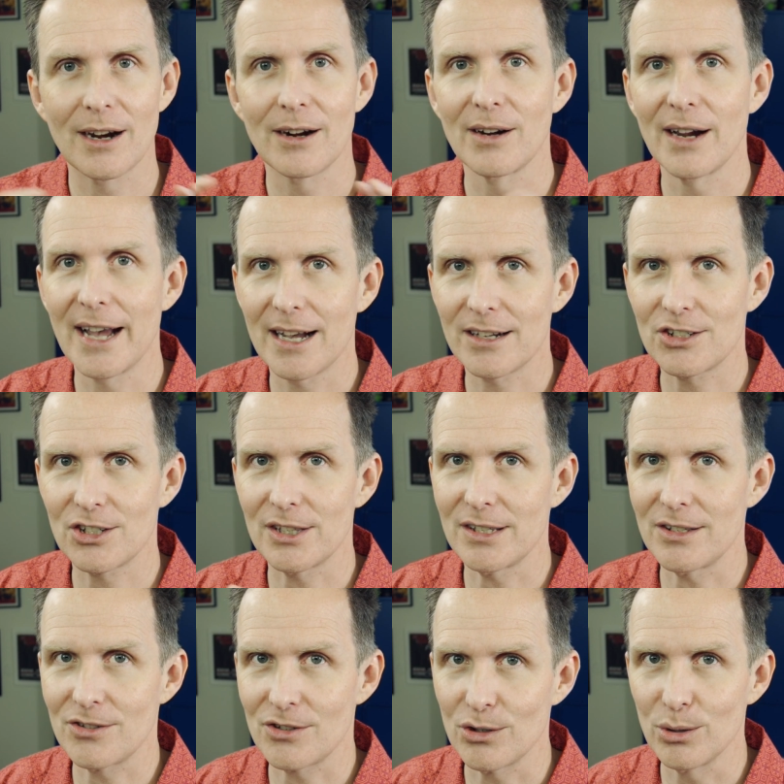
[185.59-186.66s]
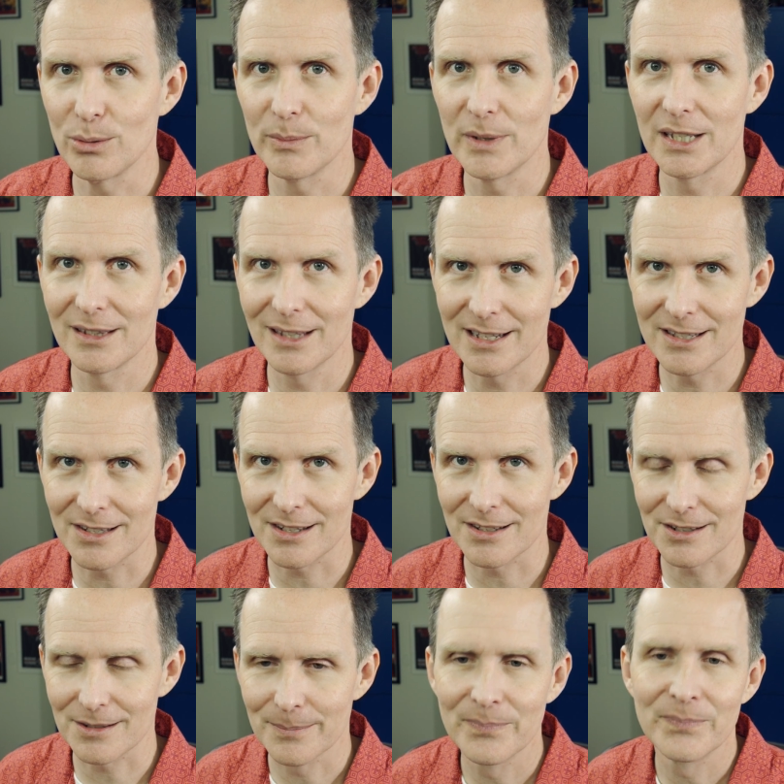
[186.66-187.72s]
are actually zoom
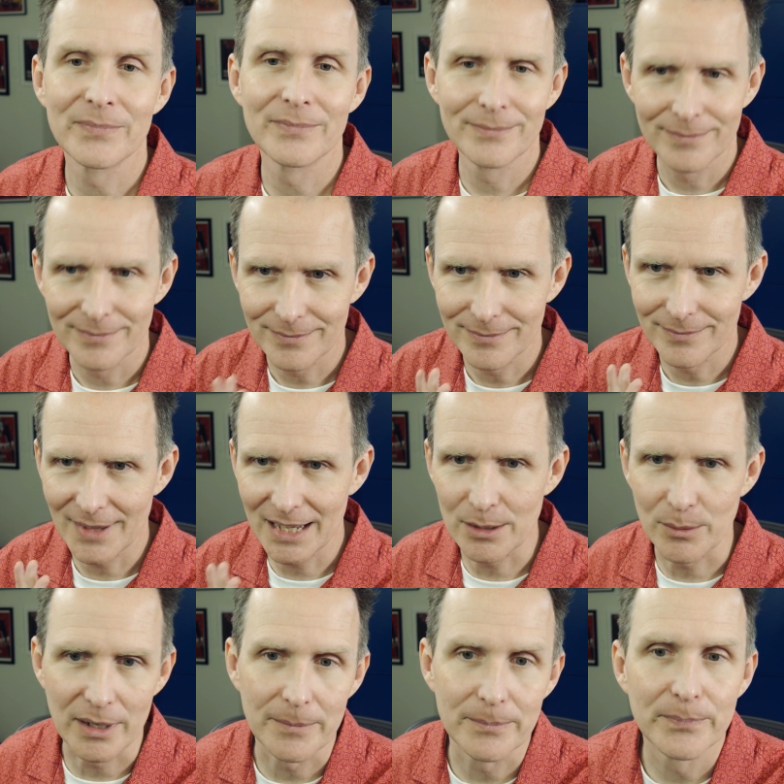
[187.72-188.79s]
lenses. Anyway,